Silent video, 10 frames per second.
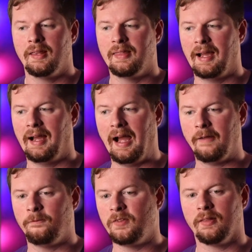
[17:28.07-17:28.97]
that
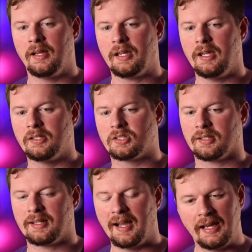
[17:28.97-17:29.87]
I feel like it's
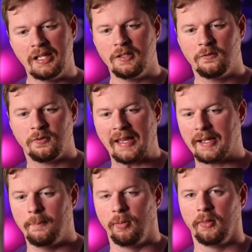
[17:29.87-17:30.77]
kind of like
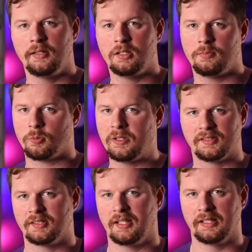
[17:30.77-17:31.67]
a blend between
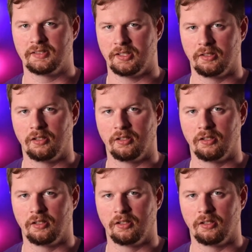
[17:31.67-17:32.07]
science and